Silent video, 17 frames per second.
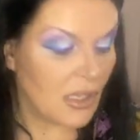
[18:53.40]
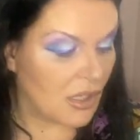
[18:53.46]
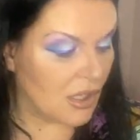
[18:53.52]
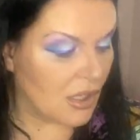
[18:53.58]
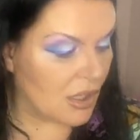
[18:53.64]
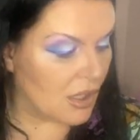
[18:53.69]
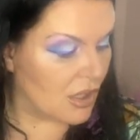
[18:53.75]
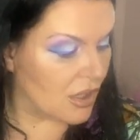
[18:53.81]

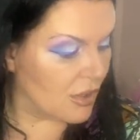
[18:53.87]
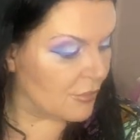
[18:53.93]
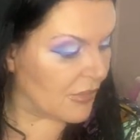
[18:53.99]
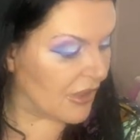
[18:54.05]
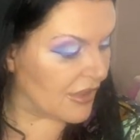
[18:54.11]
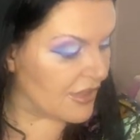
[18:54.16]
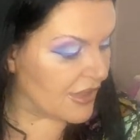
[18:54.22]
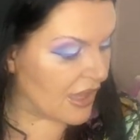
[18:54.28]
And
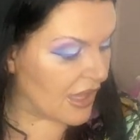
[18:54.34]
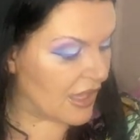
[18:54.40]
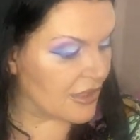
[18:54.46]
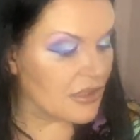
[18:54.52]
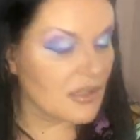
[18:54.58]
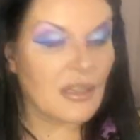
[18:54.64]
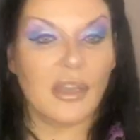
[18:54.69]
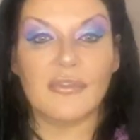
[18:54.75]

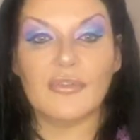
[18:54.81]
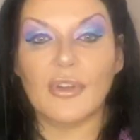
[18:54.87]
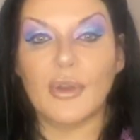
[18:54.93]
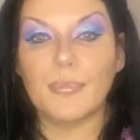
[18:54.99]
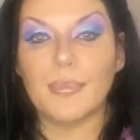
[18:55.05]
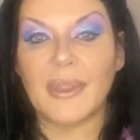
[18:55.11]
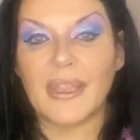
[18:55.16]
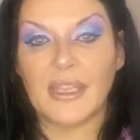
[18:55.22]
then I've got a
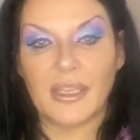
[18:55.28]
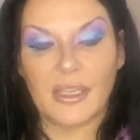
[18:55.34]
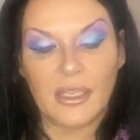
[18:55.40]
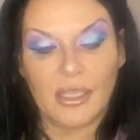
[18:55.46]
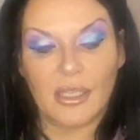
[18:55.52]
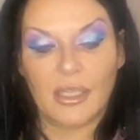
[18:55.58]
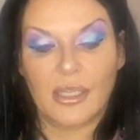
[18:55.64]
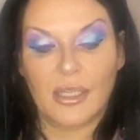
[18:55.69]
pink,
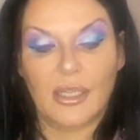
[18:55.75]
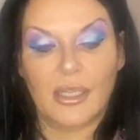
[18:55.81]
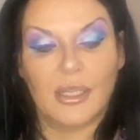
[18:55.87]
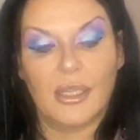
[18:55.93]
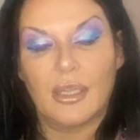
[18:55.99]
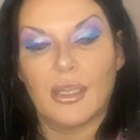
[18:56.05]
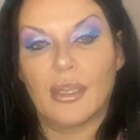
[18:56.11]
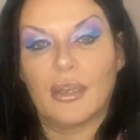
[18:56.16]

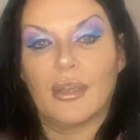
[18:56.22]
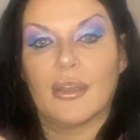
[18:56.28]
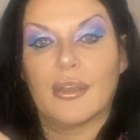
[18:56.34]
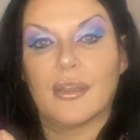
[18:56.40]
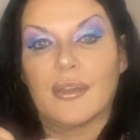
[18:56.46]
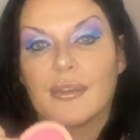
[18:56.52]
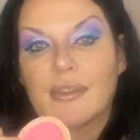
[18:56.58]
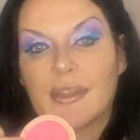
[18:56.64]

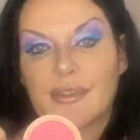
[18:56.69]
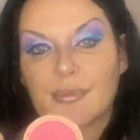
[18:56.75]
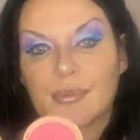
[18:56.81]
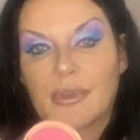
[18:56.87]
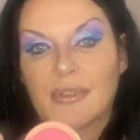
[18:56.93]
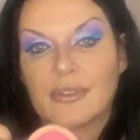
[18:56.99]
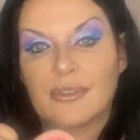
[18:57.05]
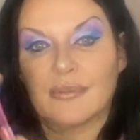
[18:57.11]
this
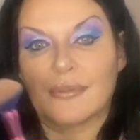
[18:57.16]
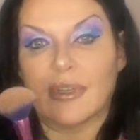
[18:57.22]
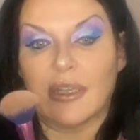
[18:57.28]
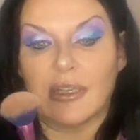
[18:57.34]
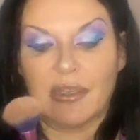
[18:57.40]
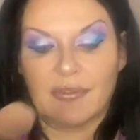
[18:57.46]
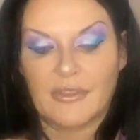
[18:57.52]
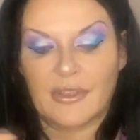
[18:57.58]
one. I
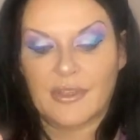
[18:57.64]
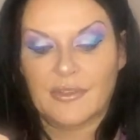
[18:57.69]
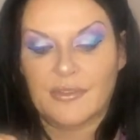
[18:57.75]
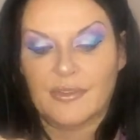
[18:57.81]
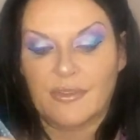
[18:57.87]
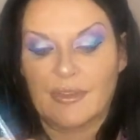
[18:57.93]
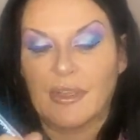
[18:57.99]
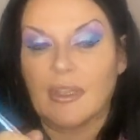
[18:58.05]
love
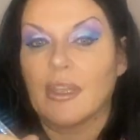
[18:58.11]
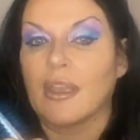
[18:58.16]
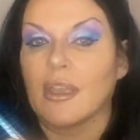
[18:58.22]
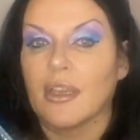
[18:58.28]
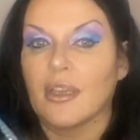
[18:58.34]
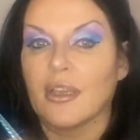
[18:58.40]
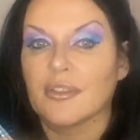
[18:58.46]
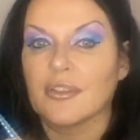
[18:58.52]
this.
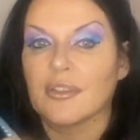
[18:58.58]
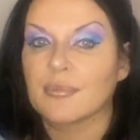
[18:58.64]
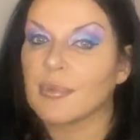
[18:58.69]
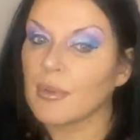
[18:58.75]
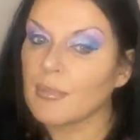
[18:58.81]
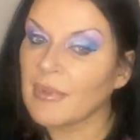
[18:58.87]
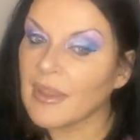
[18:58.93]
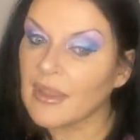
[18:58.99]
I just
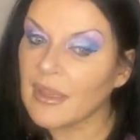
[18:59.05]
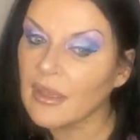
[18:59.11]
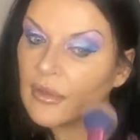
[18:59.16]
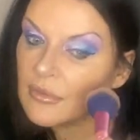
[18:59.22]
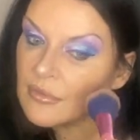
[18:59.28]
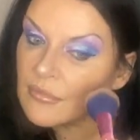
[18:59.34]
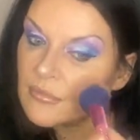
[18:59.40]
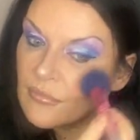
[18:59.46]
put a bit of that
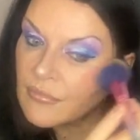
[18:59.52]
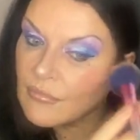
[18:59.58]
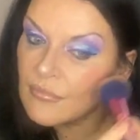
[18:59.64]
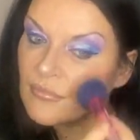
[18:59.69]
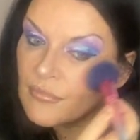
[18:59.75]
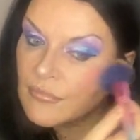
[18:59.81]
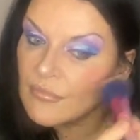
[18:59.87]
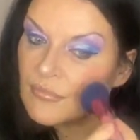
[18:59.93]
on.
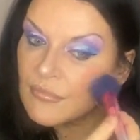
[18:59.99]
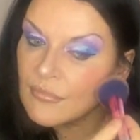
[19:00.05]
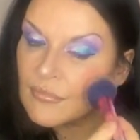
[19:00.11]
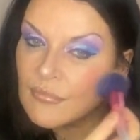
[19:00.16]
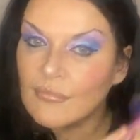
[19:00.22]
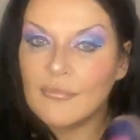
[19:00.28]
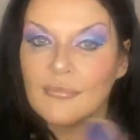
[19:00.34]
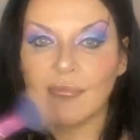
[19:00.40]

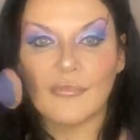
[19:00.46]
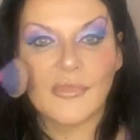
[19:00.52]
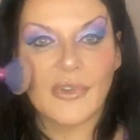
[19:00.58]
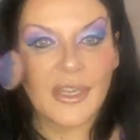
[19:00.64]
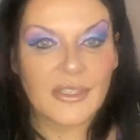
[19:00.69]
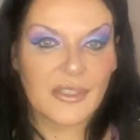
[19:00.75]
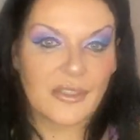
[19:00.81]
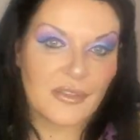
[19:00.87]

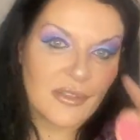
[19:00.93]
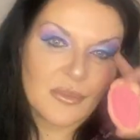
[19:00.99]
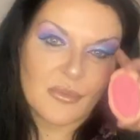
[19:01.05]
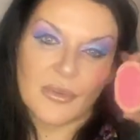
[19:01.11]
I don't know